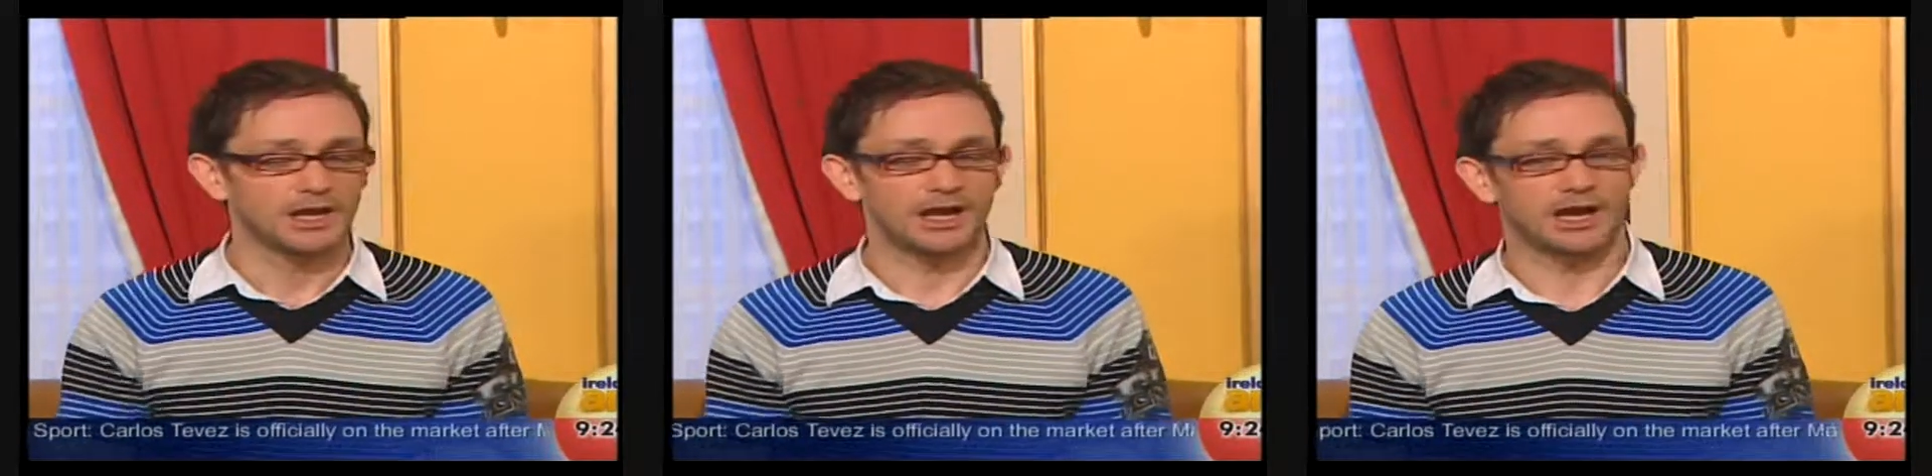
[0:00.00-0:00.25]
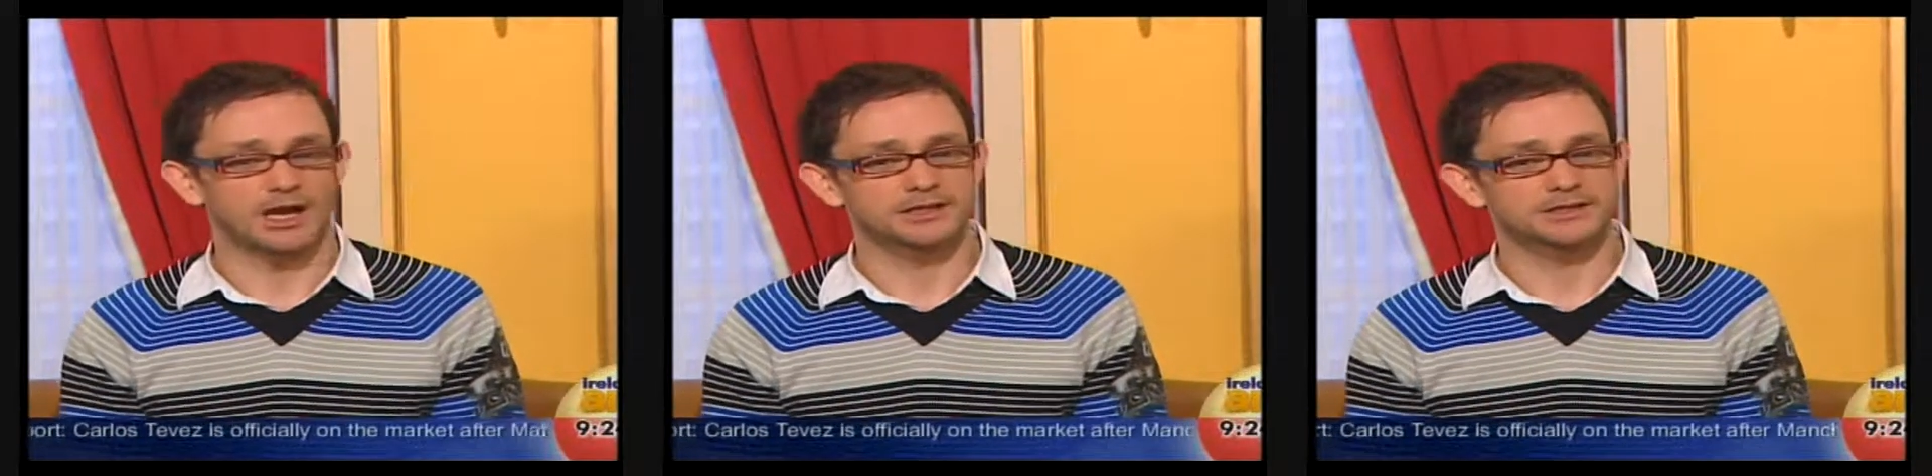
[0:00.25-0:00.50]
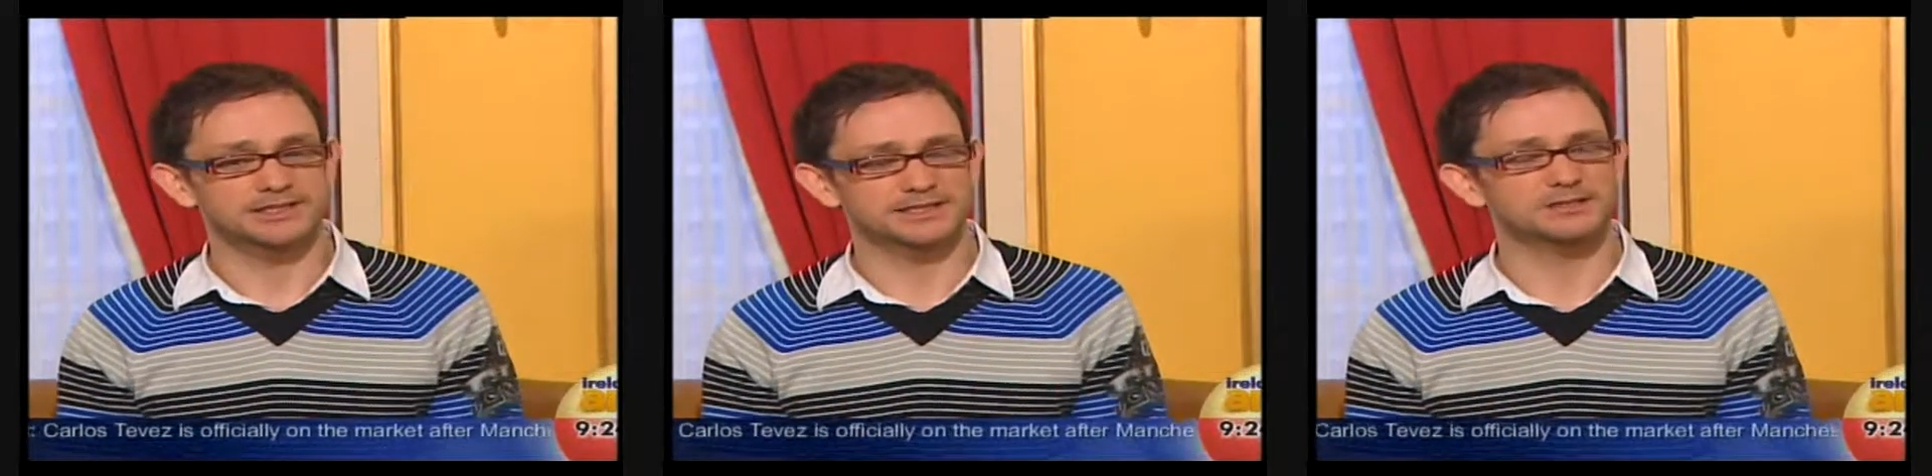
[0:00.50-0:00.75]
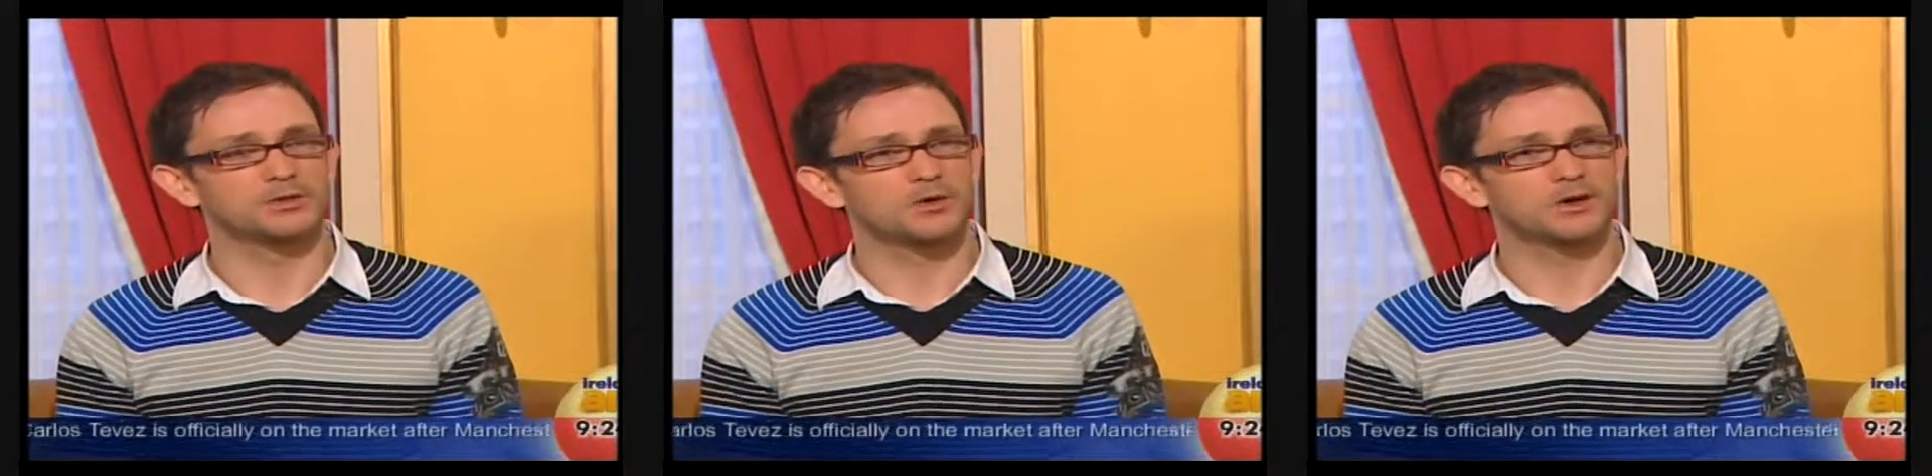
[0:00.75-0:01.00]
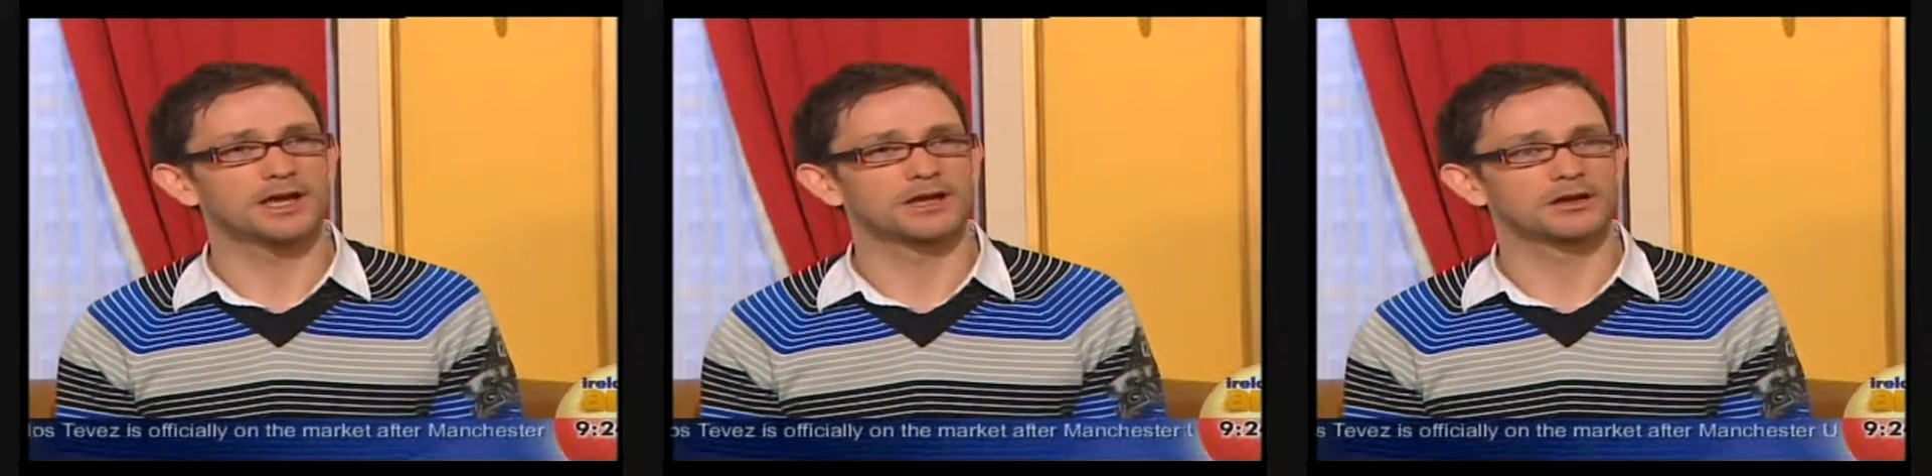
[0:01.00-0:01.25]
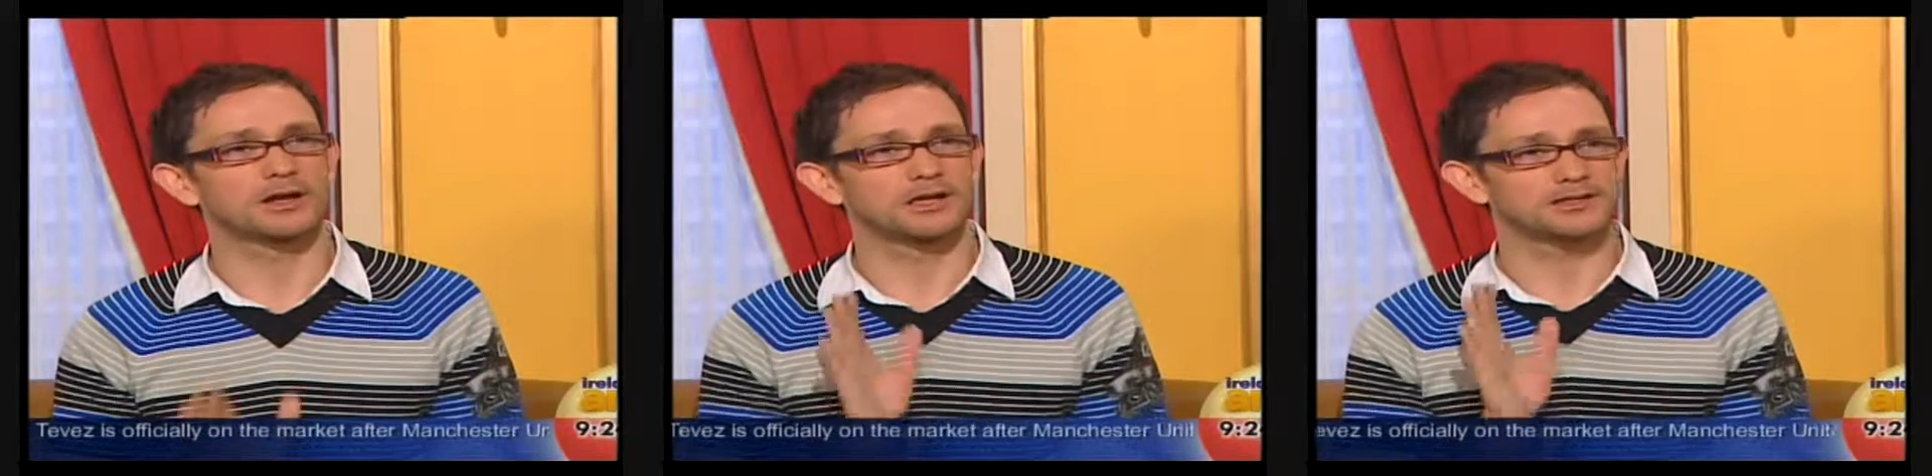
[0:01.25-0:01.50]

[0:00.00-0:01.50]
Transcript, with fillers: And he said, no, okay, look, I'll